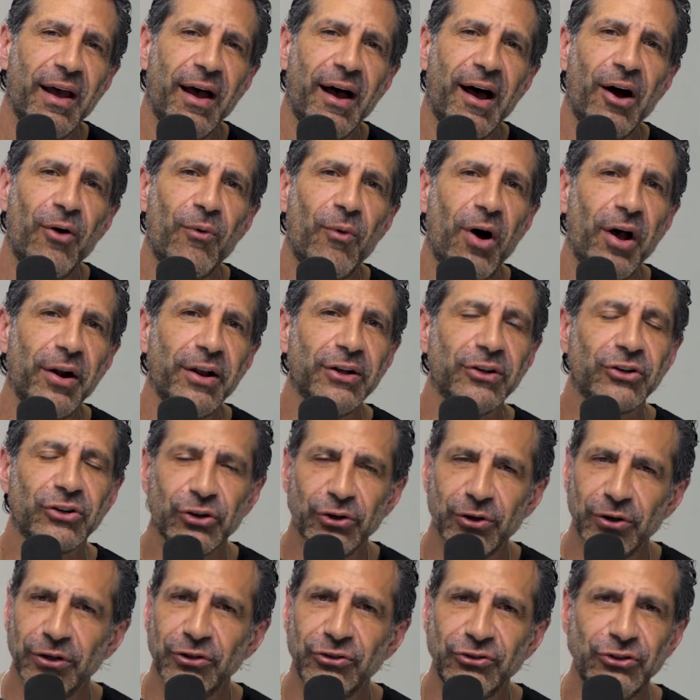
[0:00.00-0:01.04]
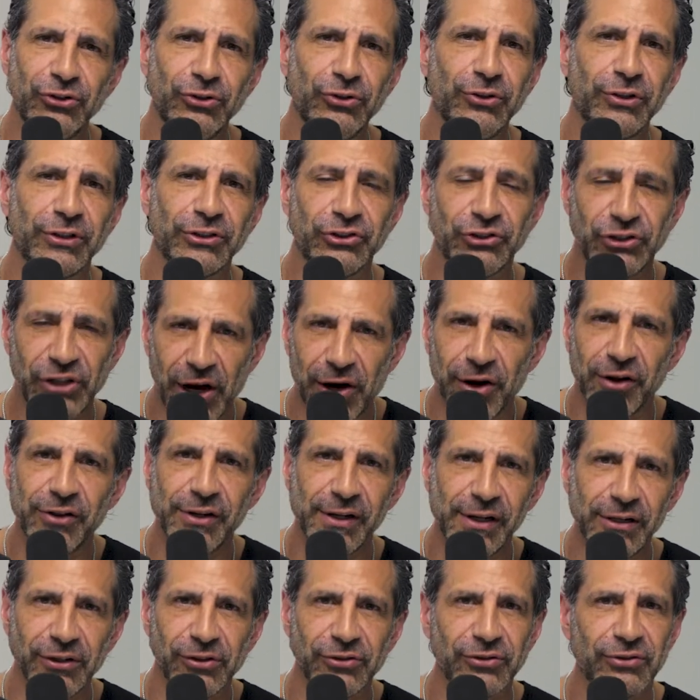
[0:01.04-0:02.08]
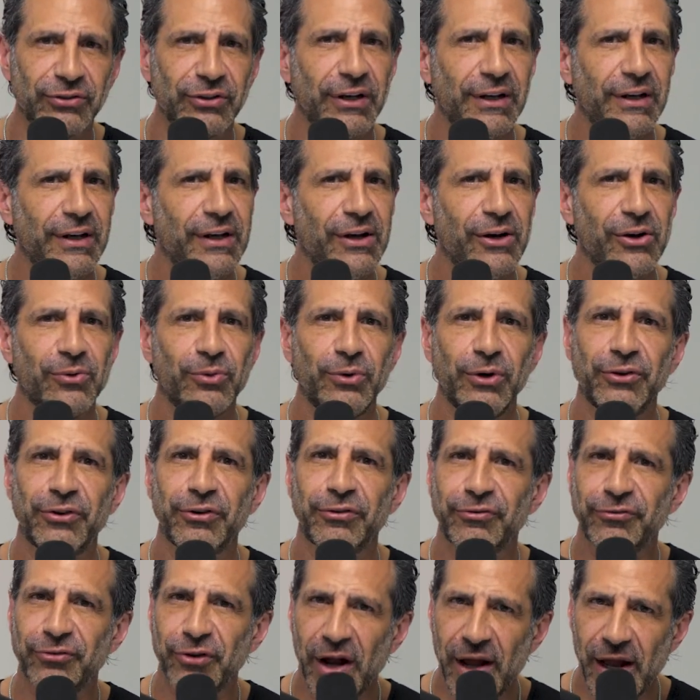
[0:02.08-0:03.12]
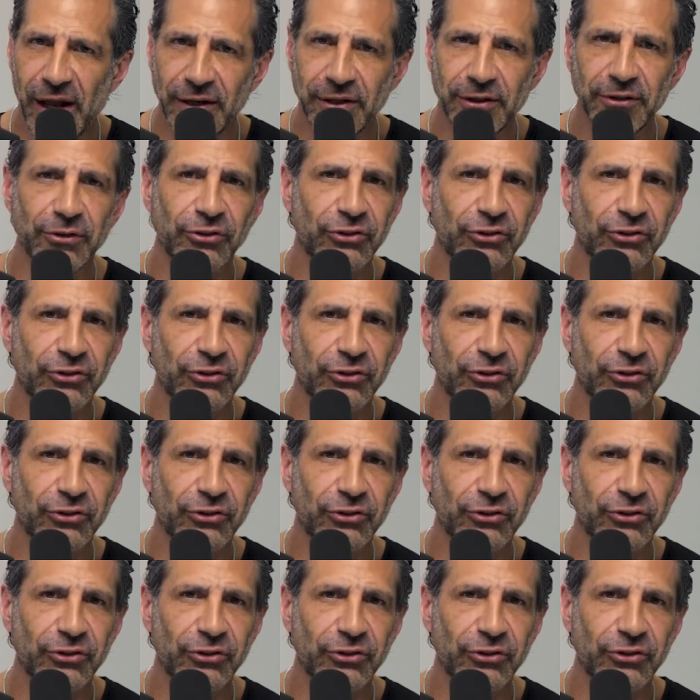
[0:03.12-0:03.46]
I want to encourage you to share this with a friend.